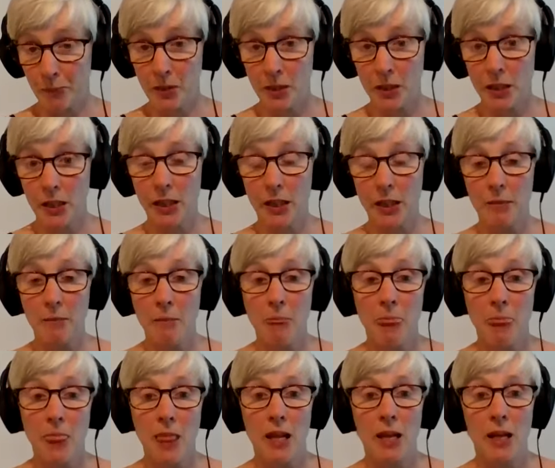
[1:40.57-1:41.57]
Okay,
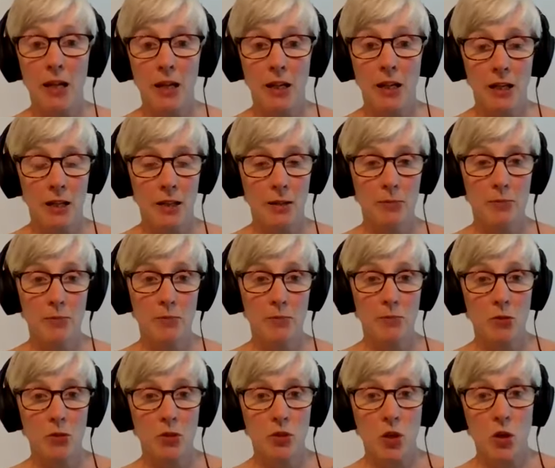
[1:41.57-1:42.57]

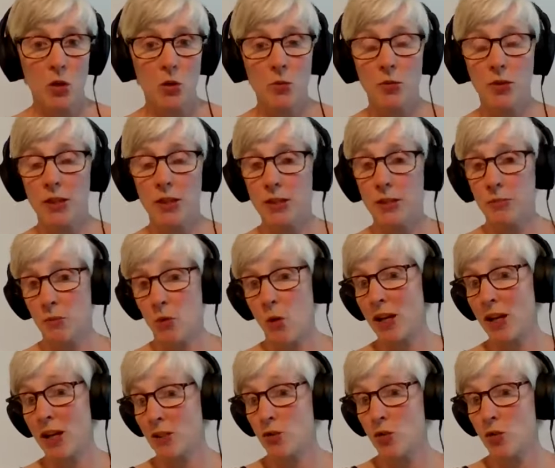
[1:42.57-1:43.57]
so there's some
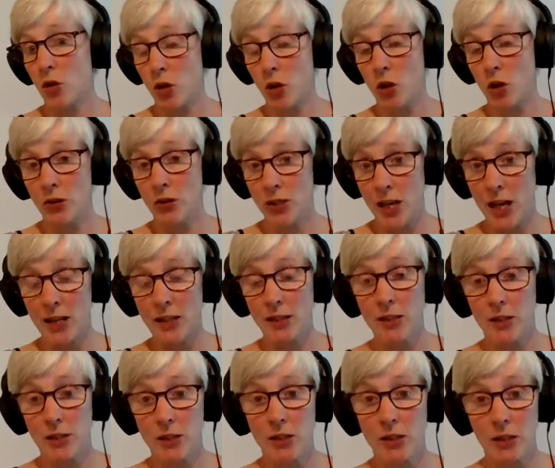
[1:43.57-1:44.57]
quite strong
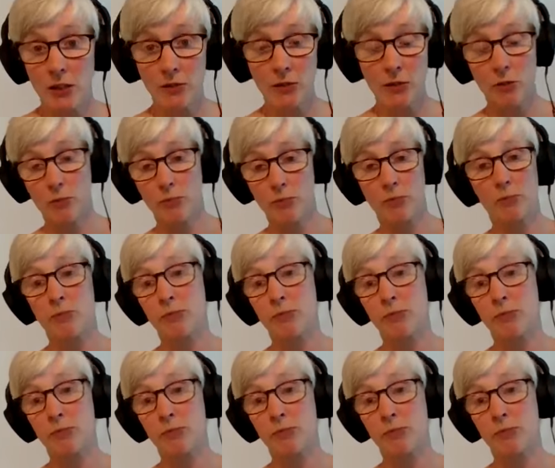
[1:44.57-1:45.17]
contexts, and if you've